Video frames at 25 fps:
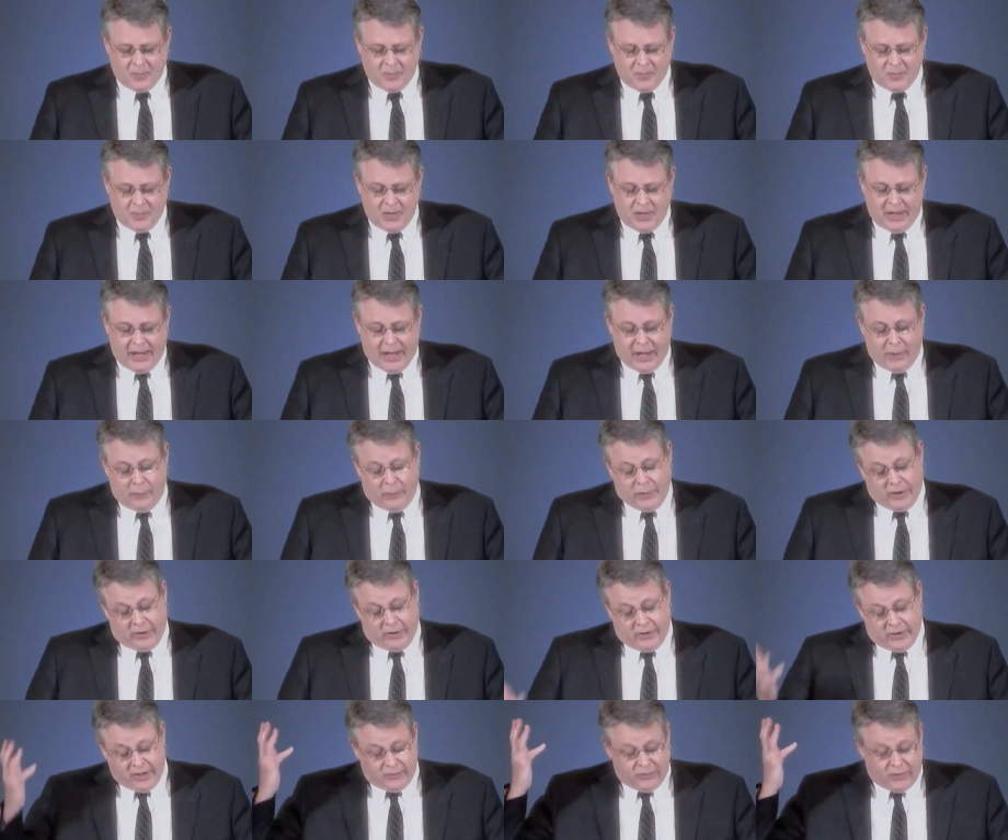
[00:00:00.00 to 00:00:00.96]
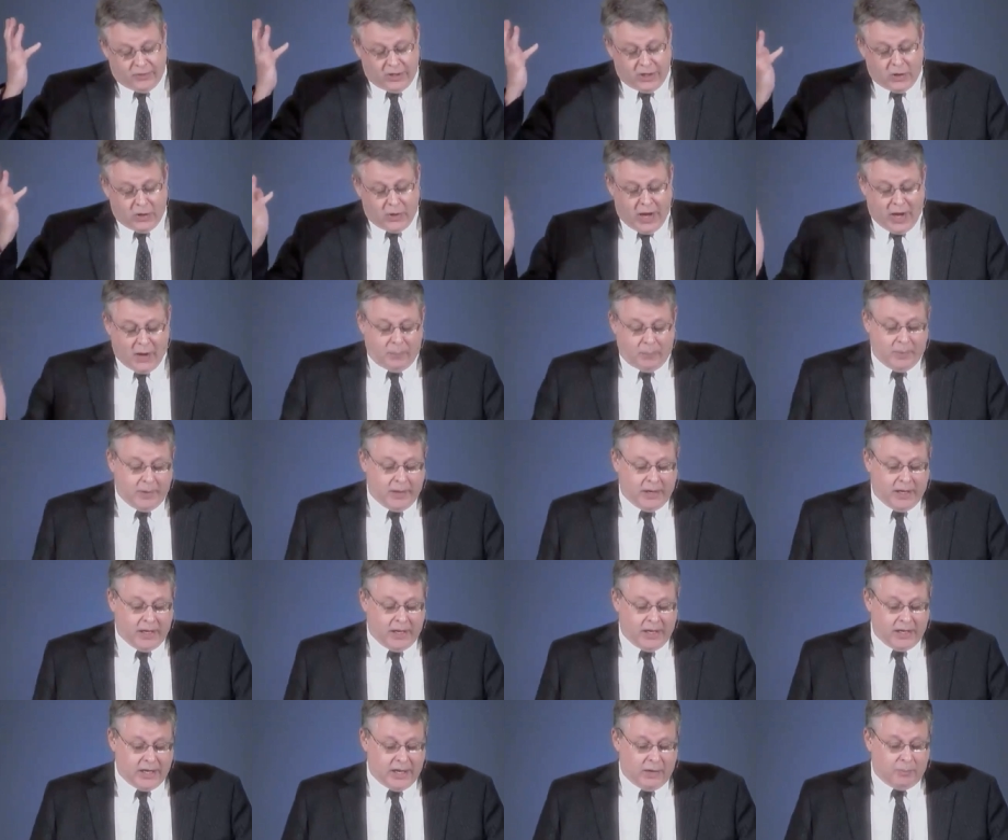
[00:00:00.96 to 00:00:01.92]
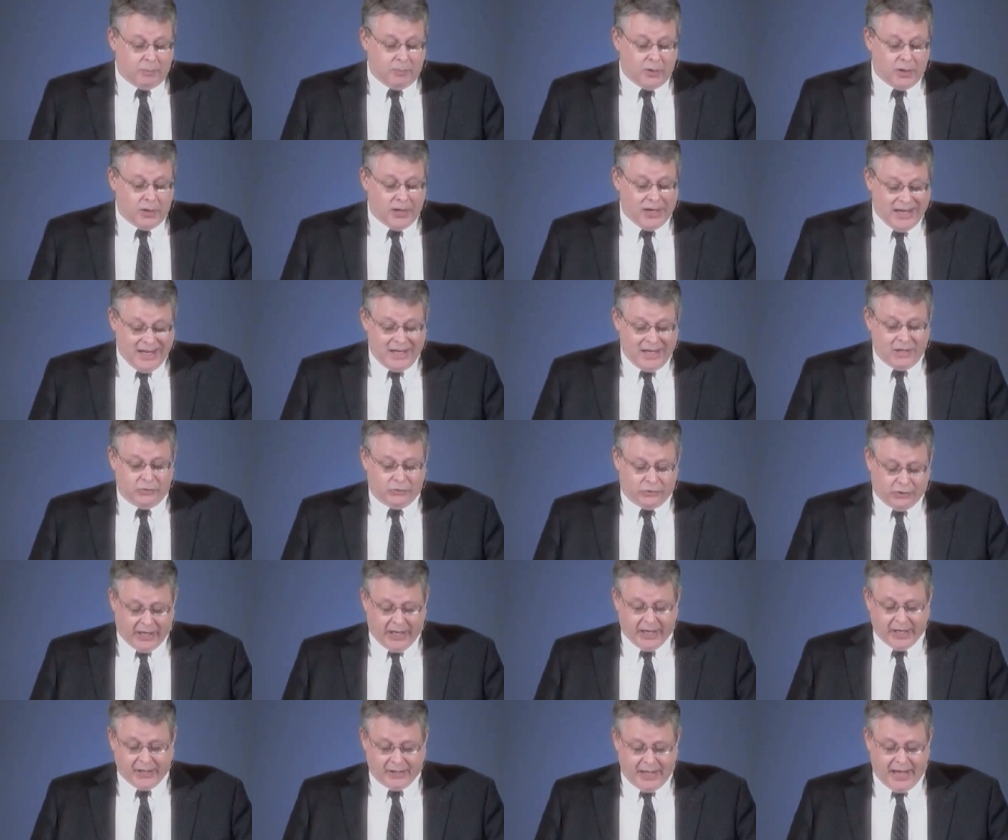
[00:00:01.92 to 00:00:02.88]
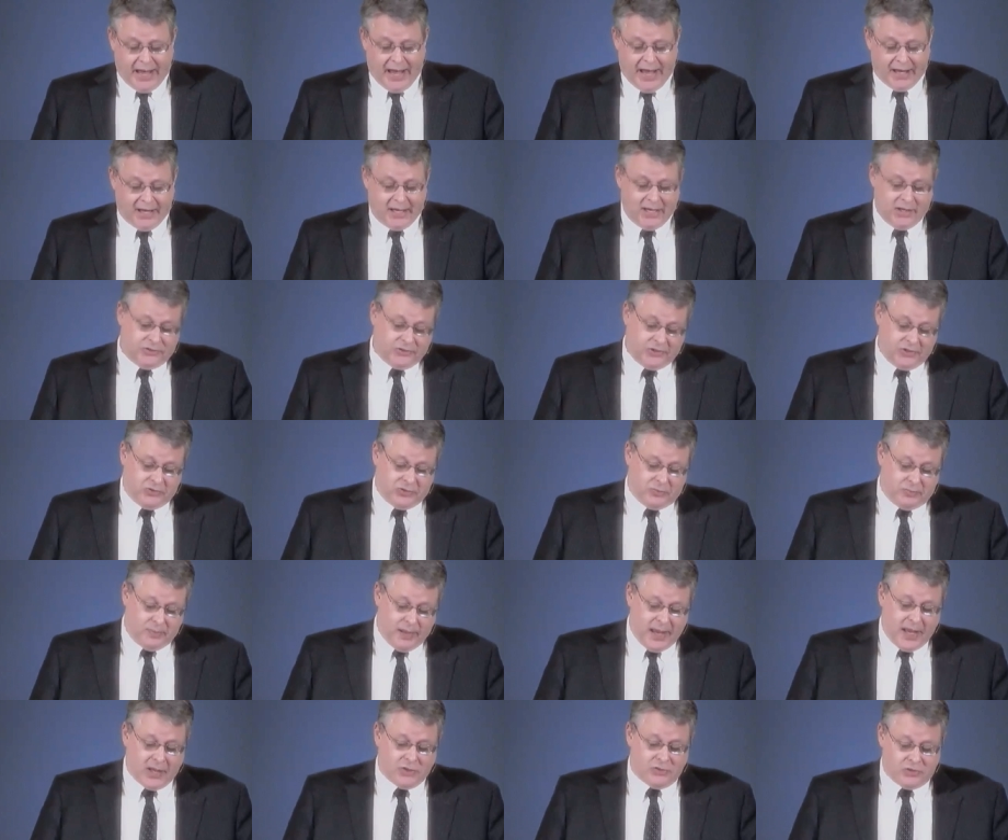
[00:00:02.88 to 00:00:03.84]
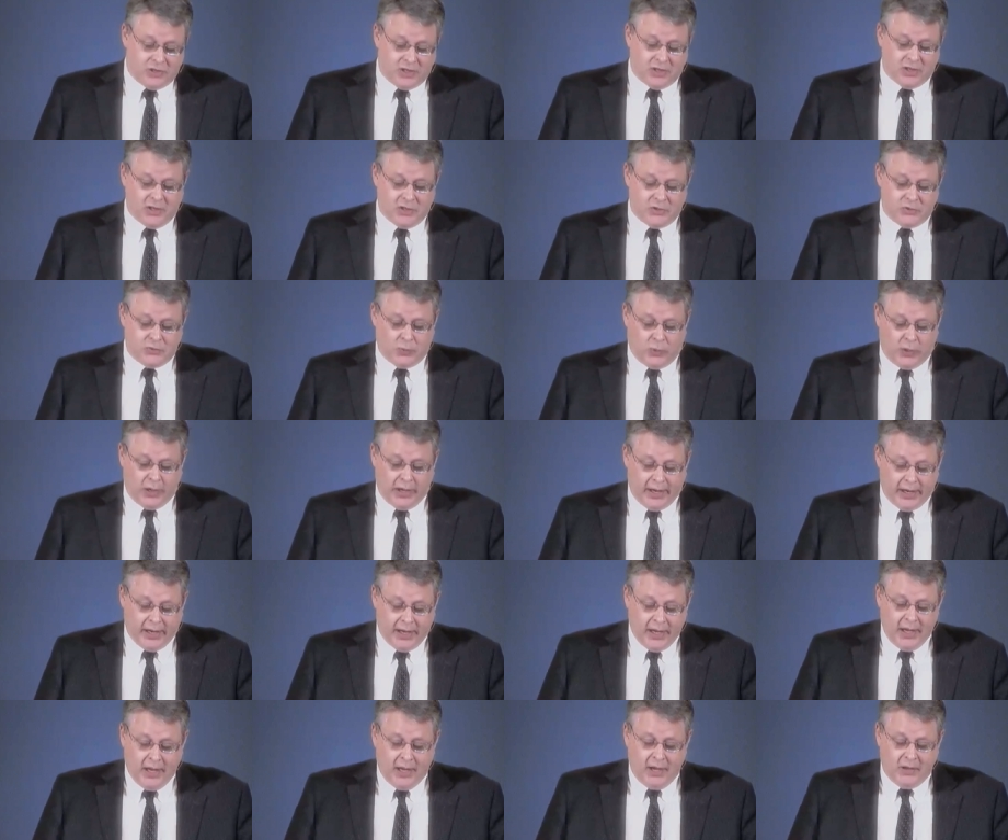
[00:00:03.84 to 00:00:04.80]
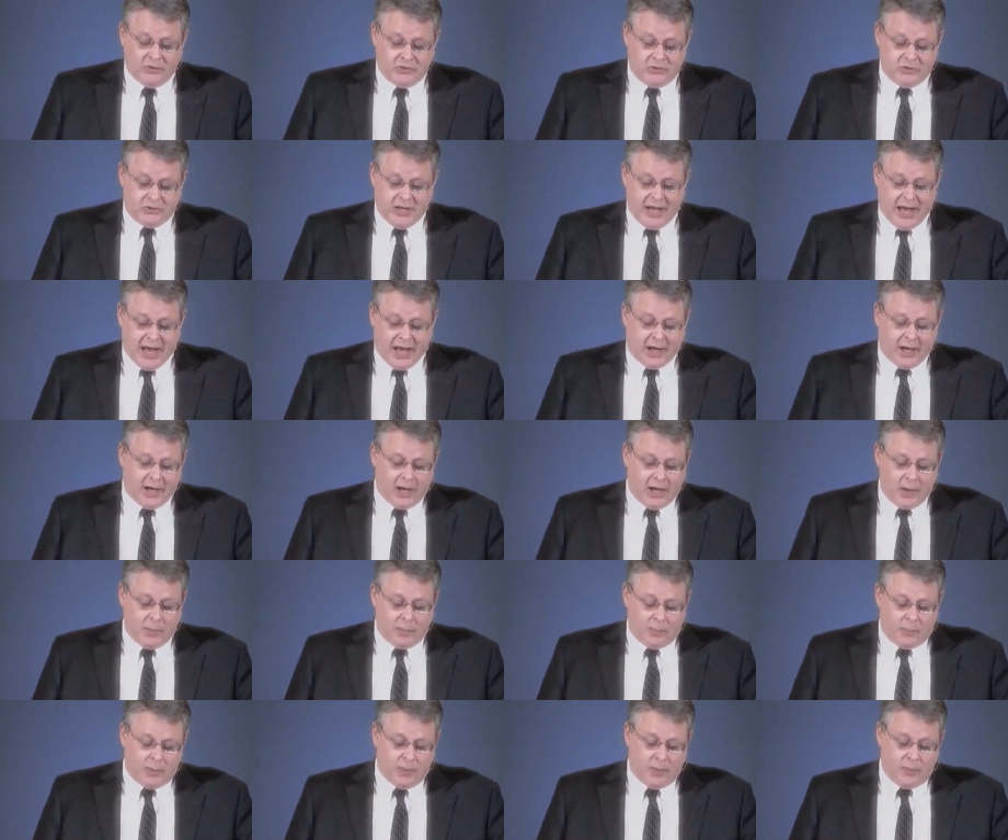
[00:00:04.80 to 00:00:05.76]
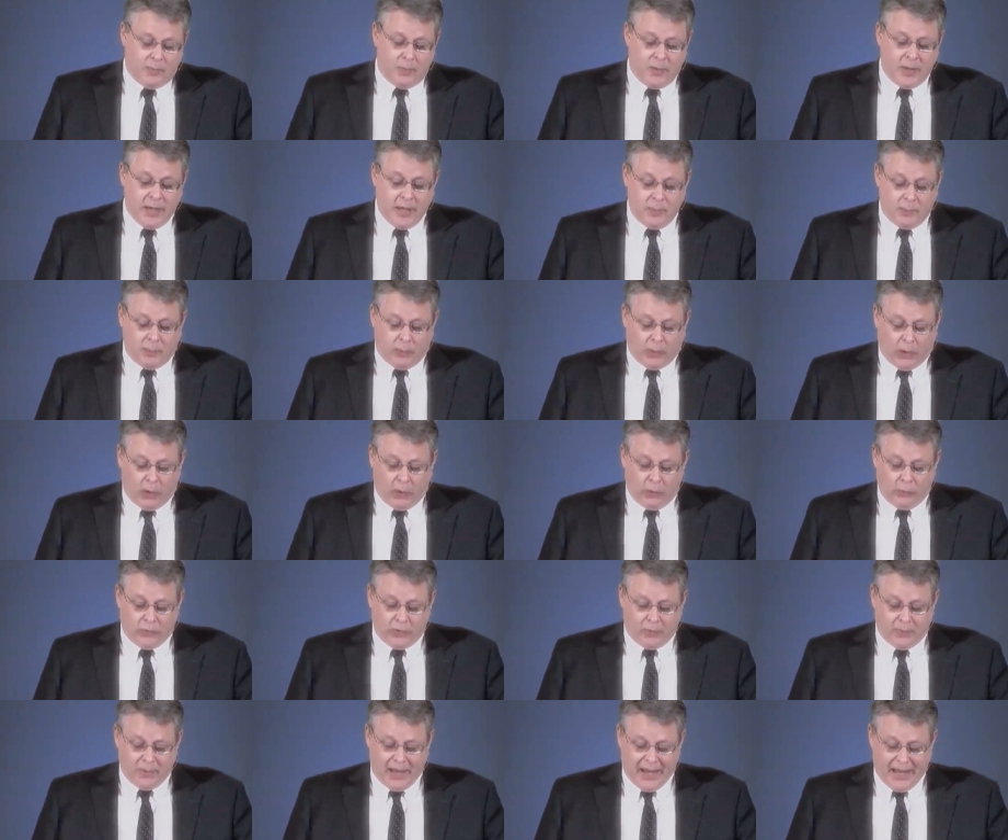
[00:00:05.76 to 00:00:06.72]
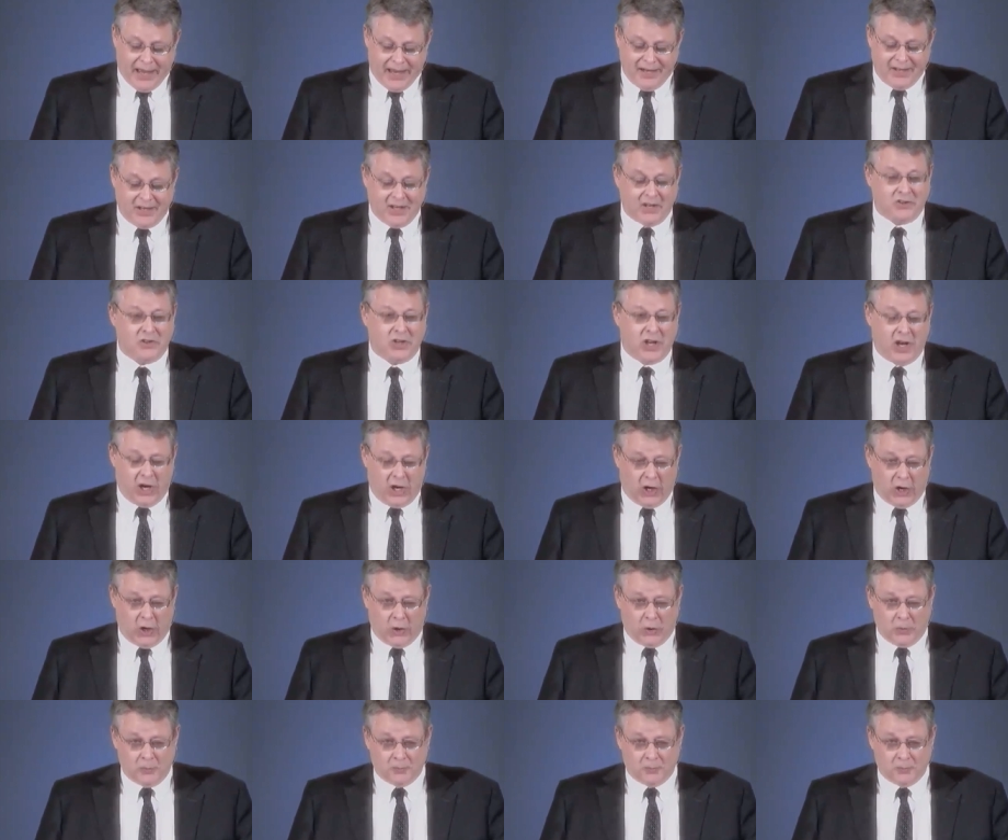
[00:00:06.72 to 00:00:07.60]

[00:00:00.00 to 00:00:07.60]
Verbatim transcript: And we don't even know how big a number is like that. And he says, imagine it this way stack up people from head to toe